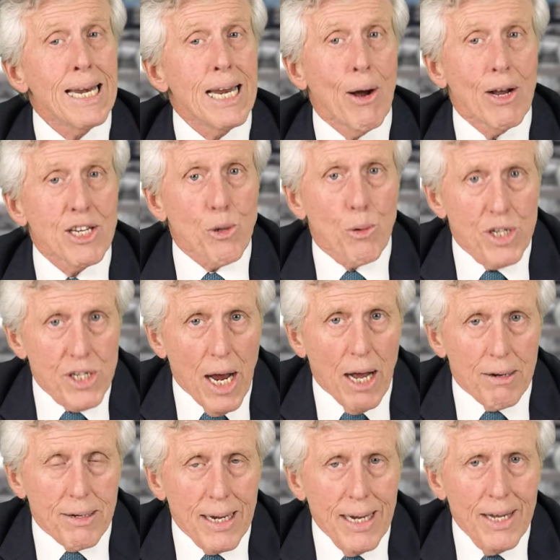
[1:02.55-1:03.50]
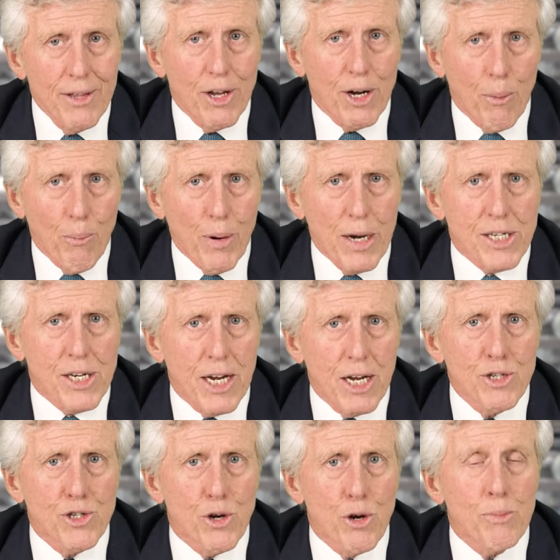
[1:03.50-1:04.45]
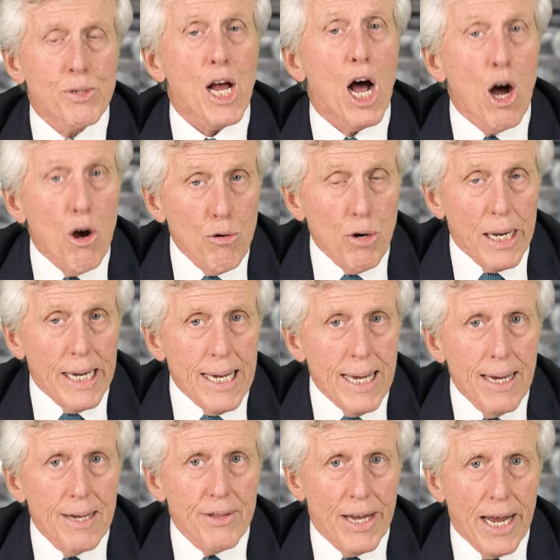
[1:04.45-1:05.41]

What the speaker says: Now, as a result, the compressor consumes only